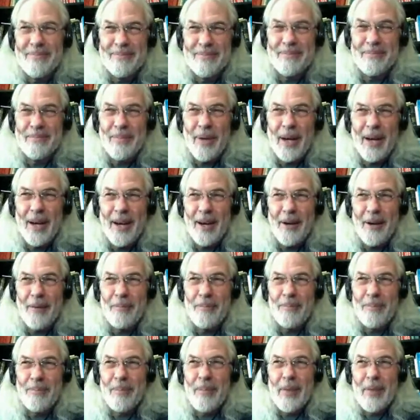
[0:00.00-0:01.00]

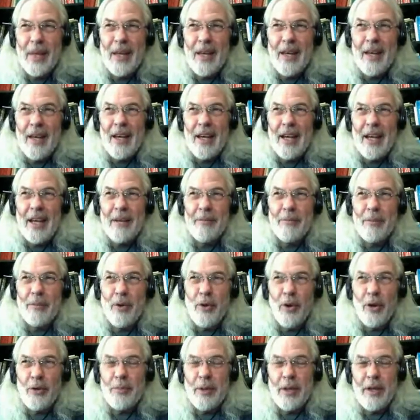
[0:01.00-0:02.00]
And of
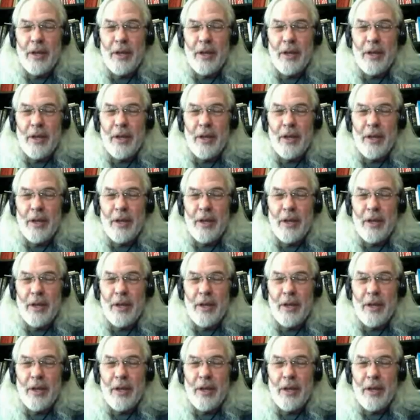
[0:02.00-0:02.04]
course,